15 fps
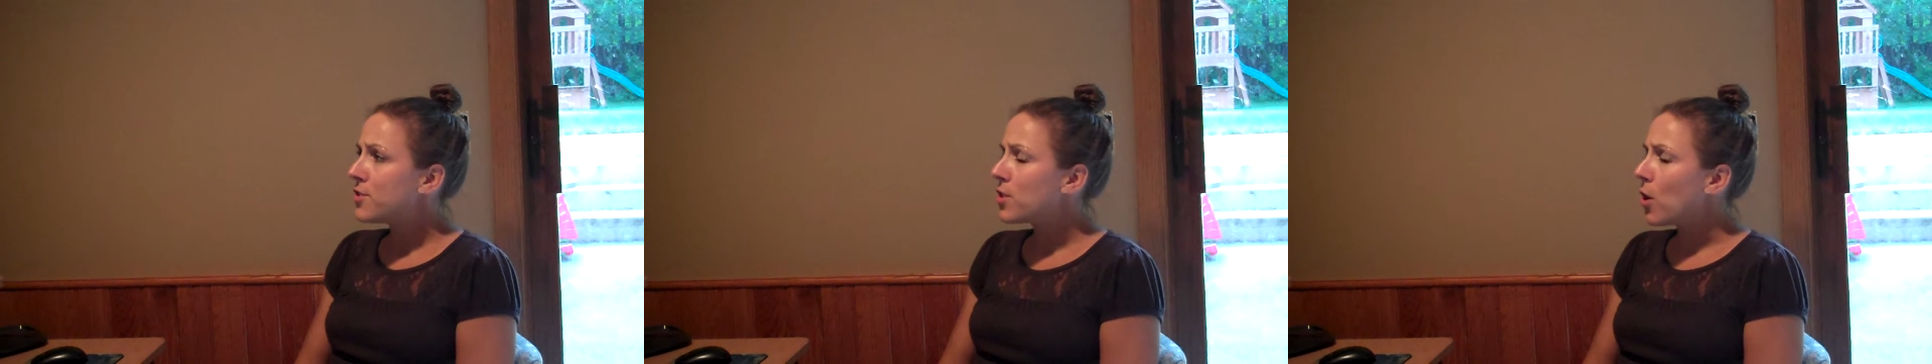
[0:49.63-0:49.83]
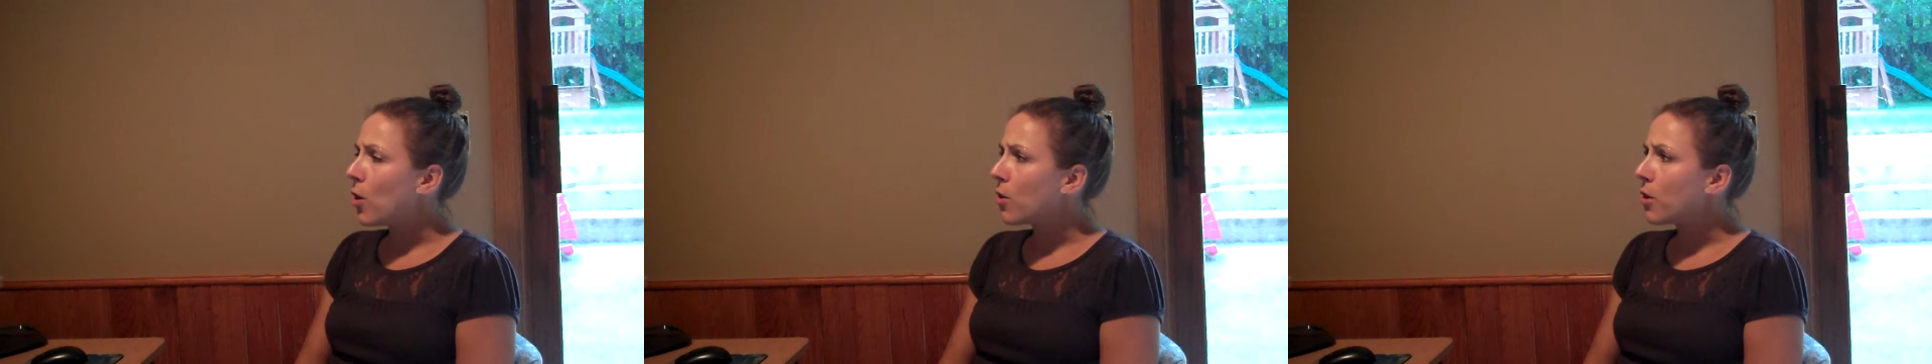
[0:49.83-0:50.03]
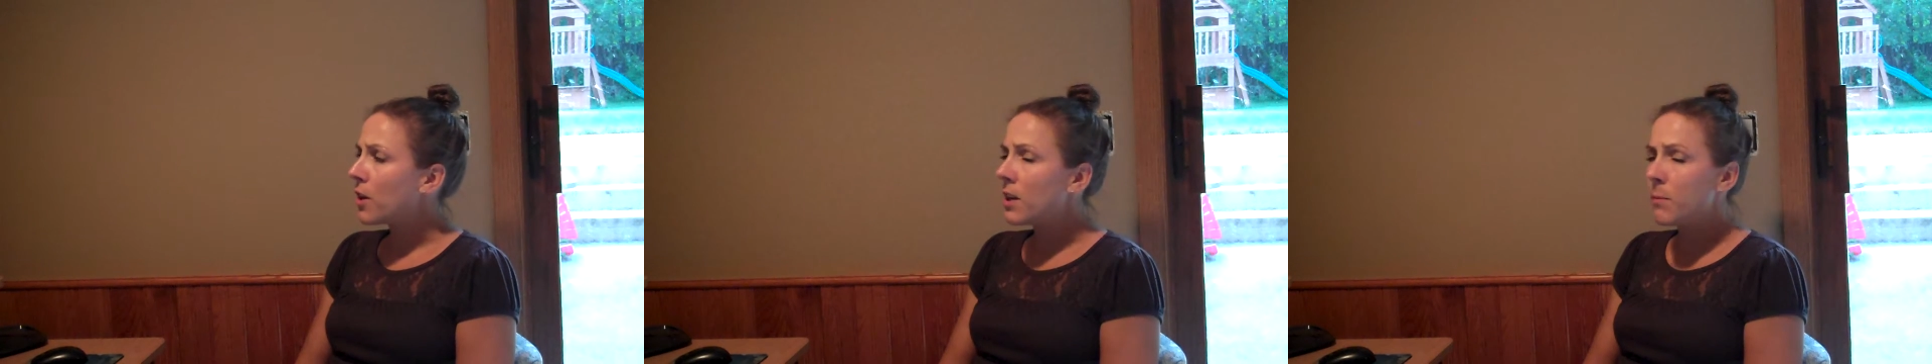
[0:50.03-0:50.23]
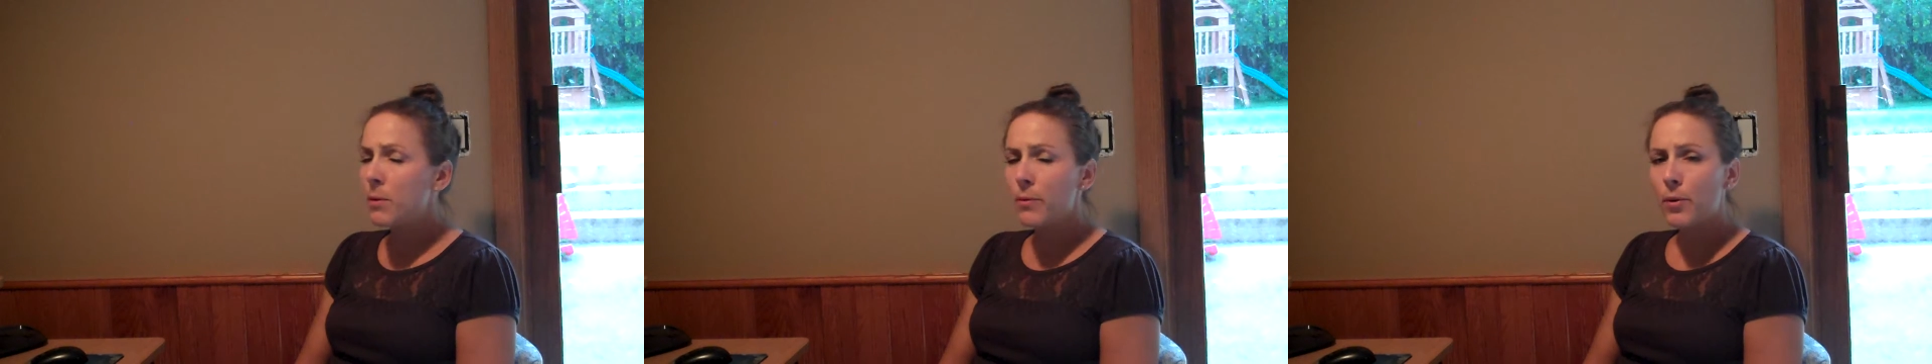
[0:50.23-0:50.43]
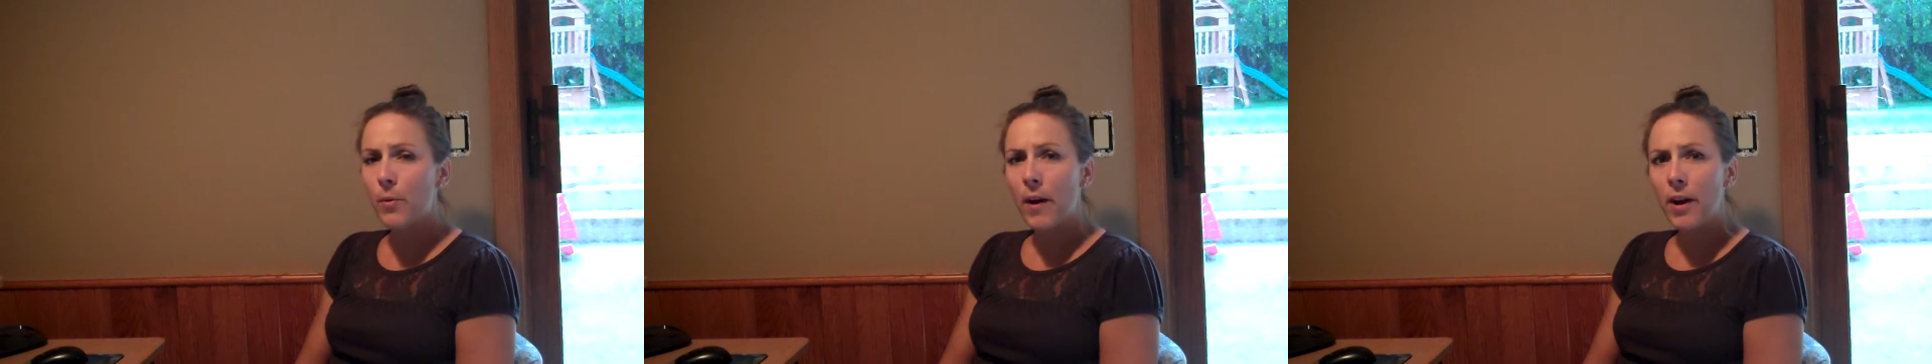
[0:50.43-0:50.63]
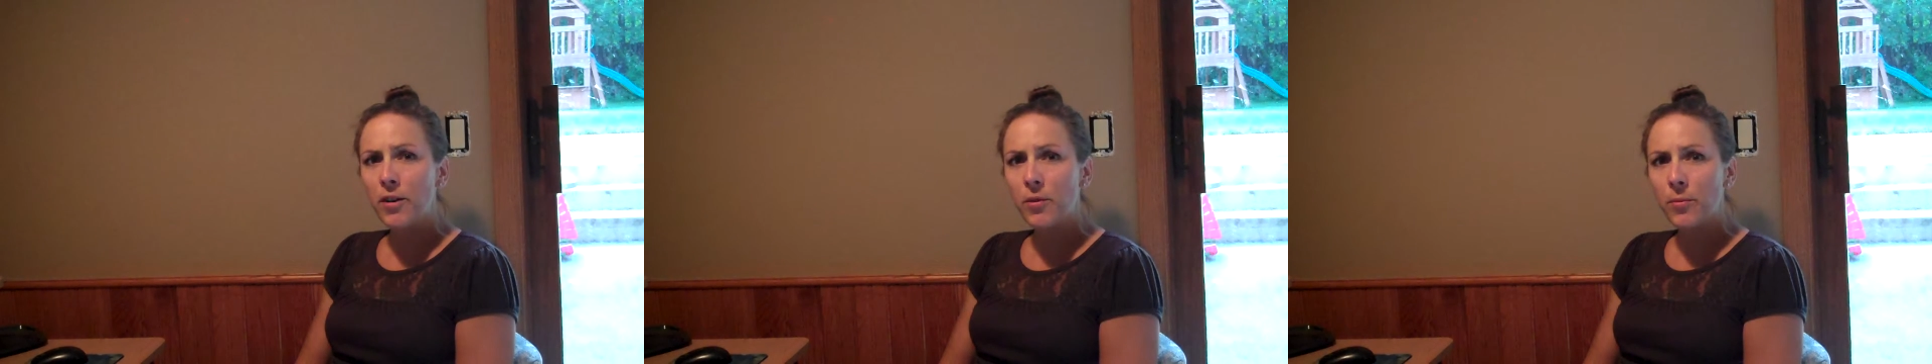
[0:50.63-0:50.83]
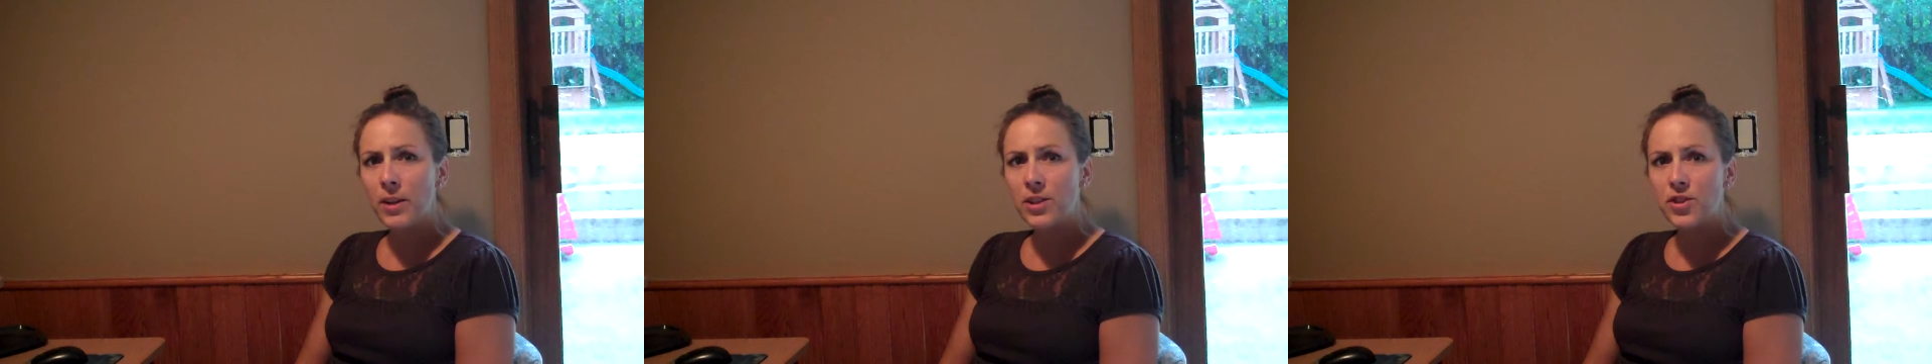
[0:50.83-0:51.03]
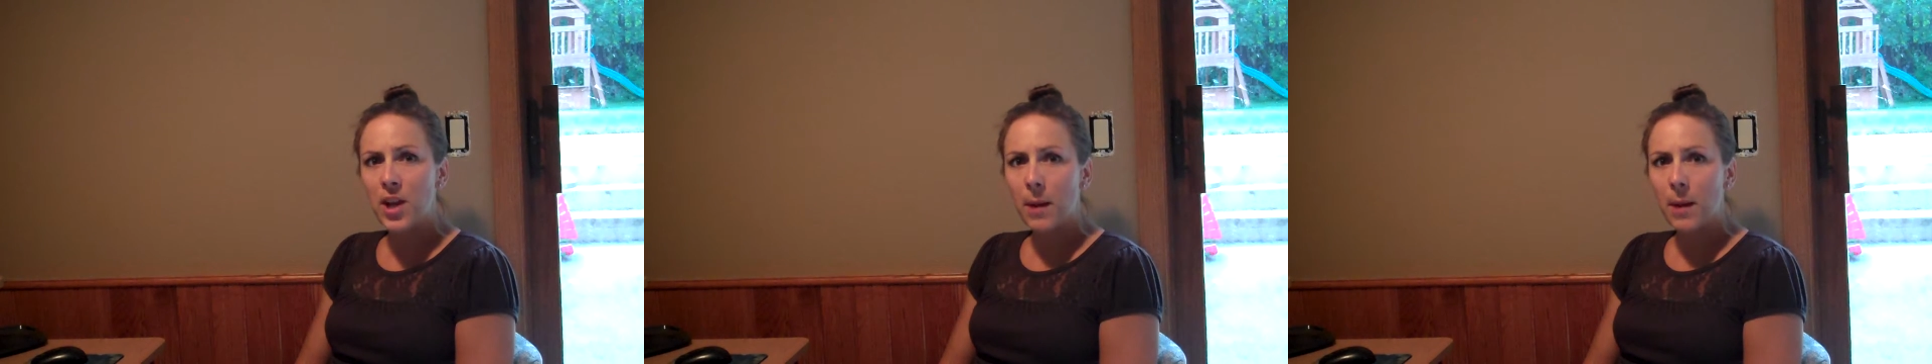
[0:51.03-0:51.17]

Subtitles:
So you're going to be required to read